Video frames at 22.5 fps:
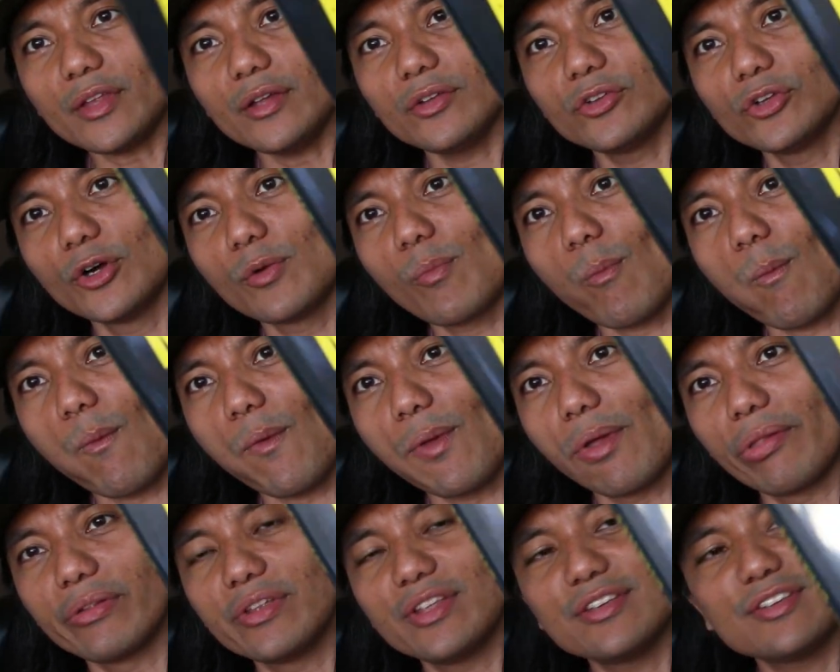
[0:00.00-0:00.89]
So,
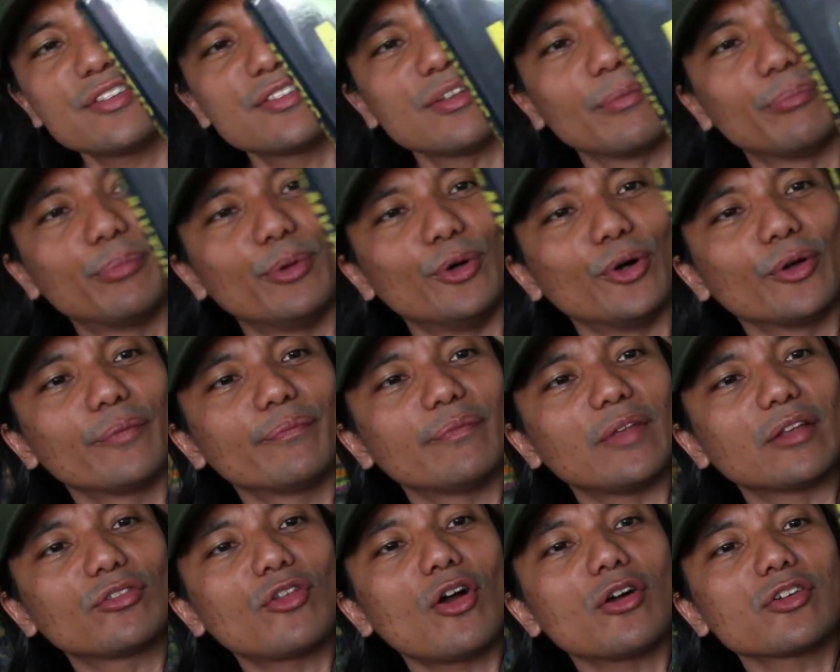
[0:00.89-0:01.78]
this is a book
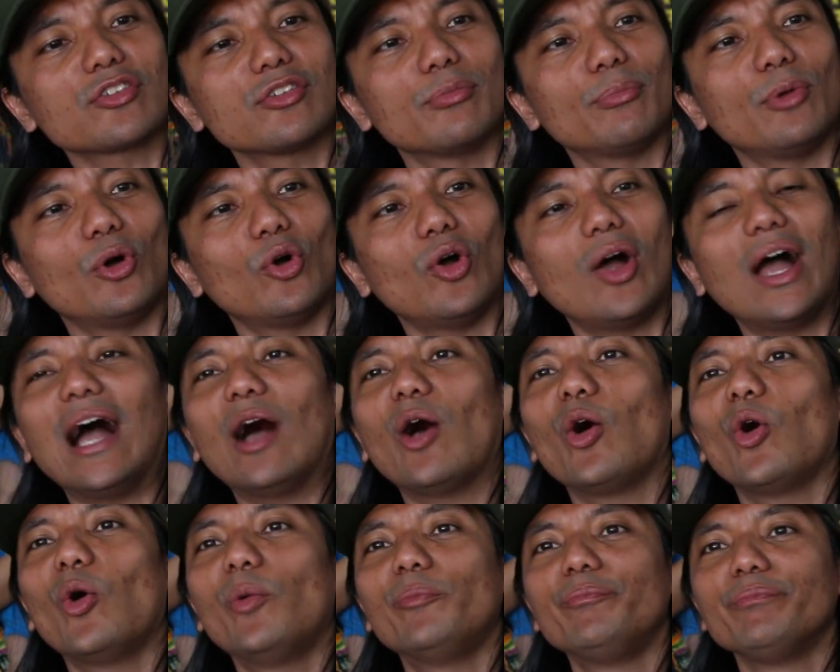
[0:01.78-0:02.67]
that talks about
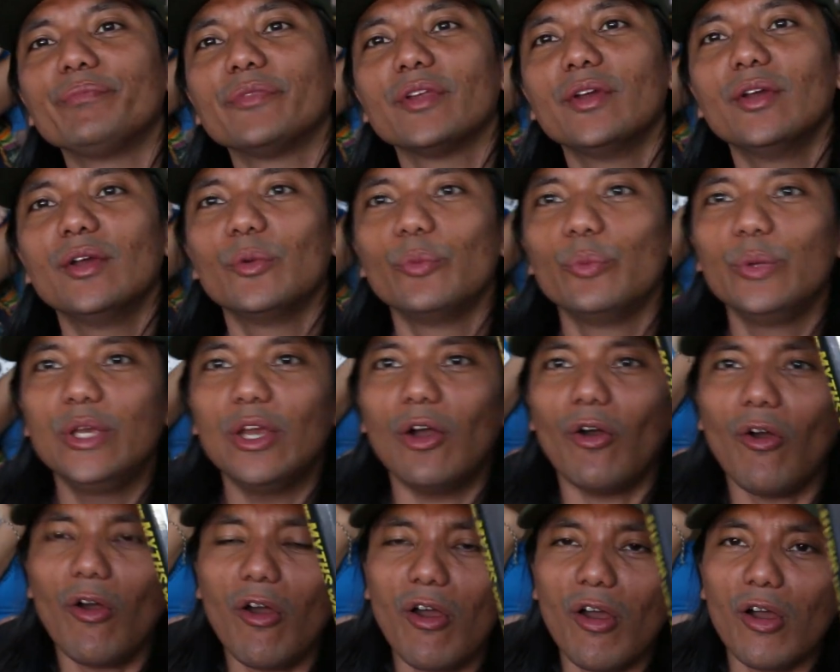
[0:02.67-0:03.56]
how...
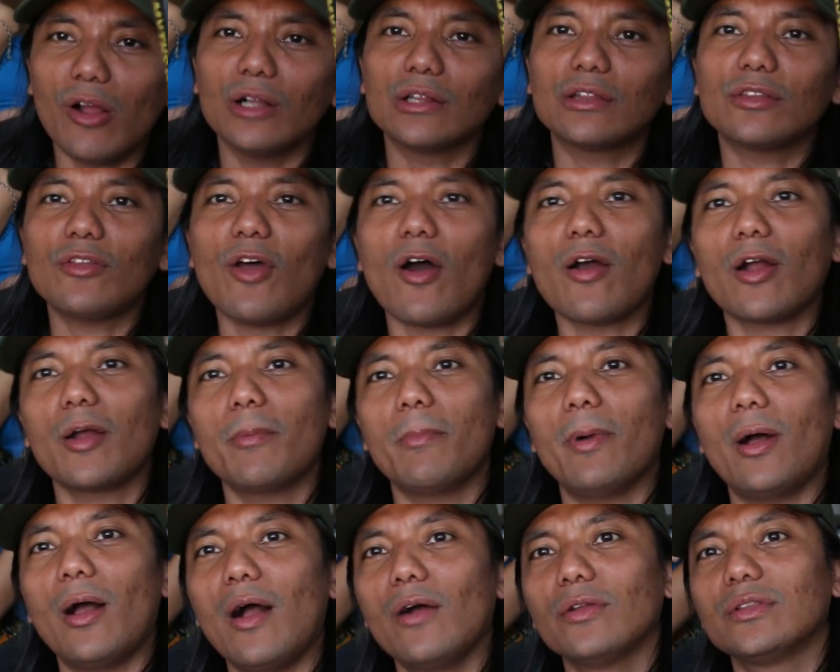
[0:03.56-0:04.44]
We all talk
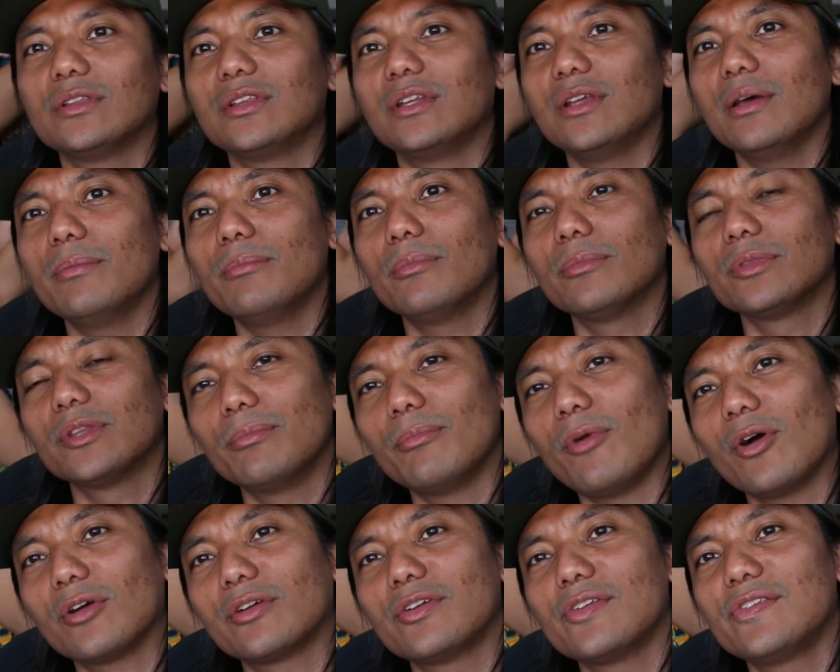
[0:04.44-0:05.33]
about how
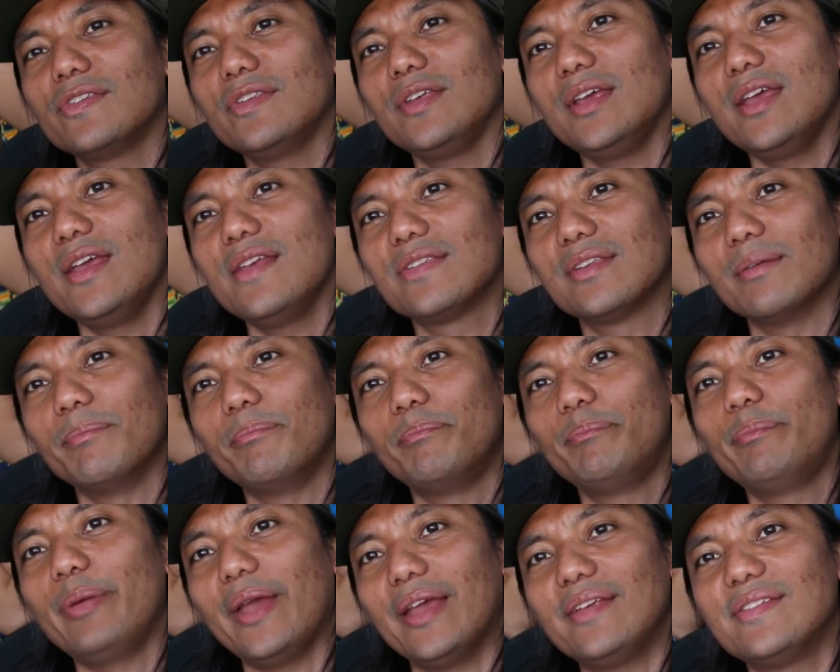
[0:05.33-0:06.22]
democracy is the
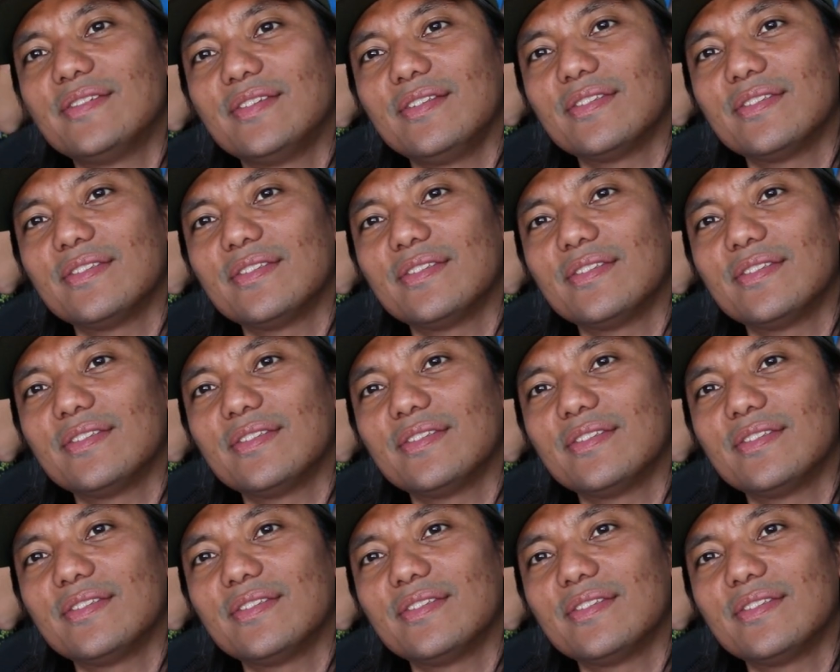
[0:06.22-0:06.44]
best